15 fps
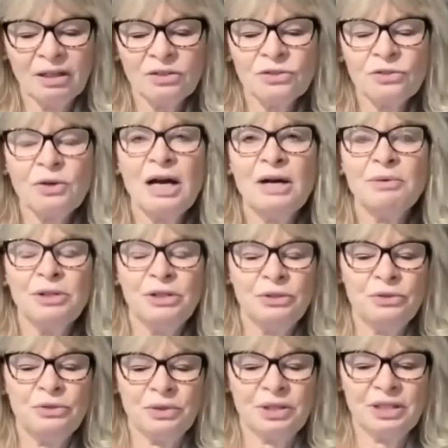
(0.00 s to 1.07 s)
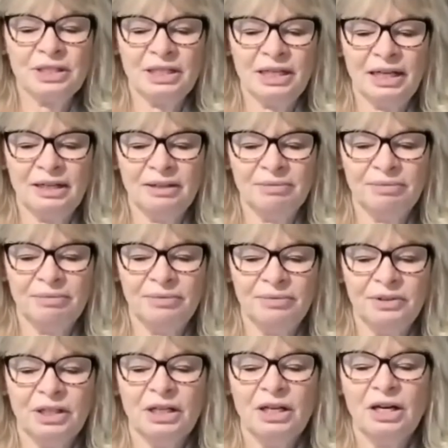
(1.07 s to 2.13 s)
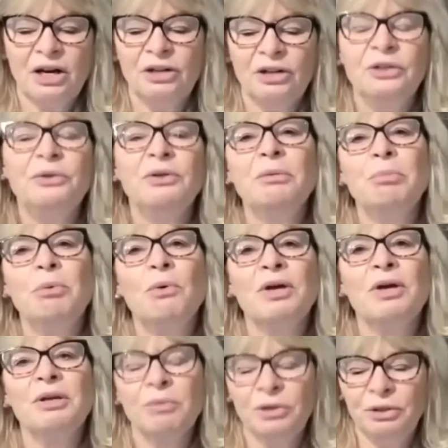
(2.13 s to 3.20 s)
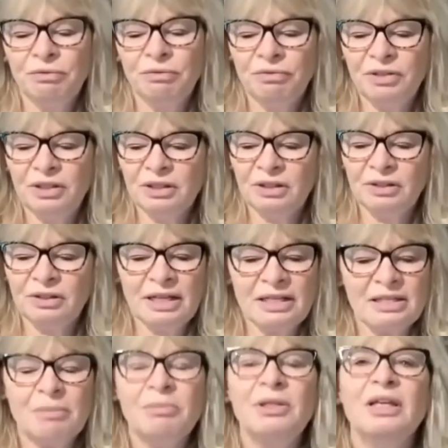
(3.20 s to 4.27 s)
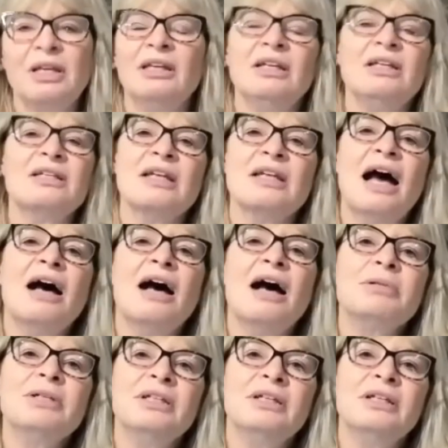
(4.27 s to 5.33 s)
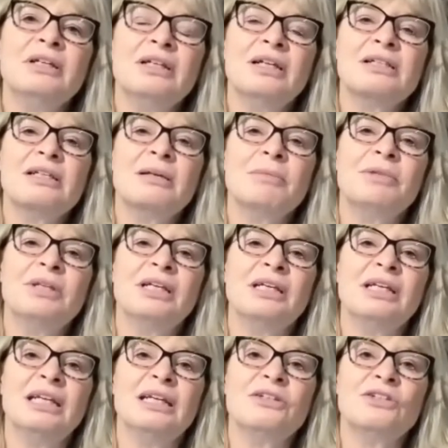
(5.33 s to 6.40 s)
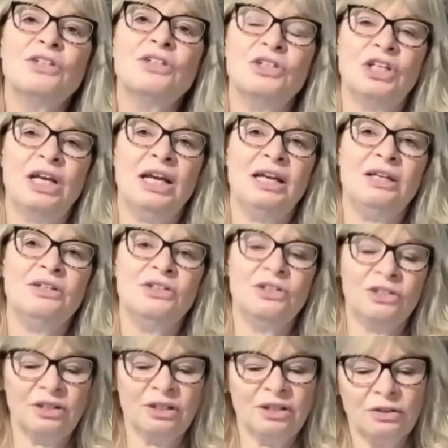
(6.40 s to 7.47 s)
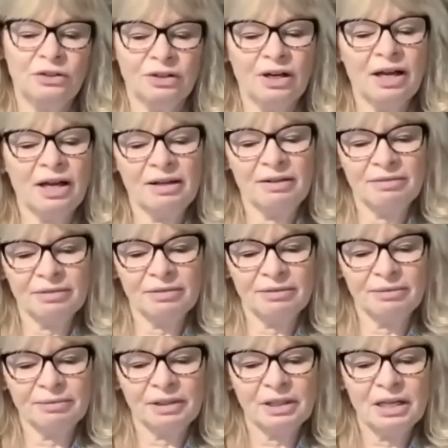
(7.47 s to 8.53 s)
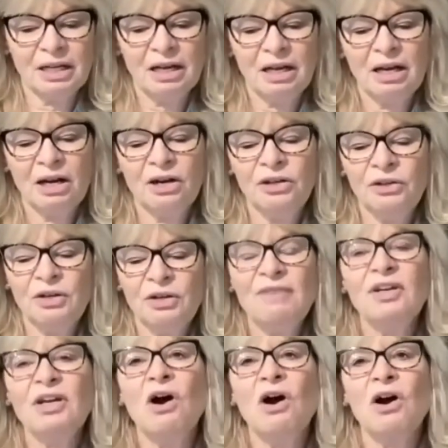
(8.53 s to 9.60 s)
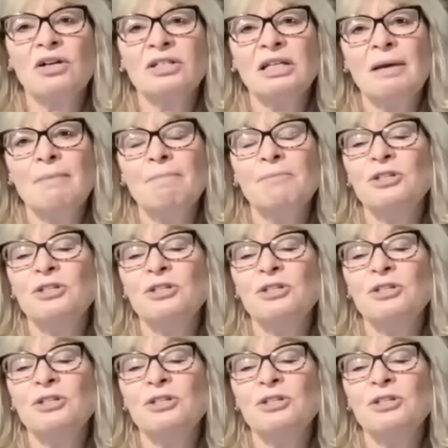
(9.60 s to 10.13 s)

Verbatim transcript: So, how are you doing today? Are you at a point where you feel that something needs to happen, that something needs to change in your life? Are you having a hard time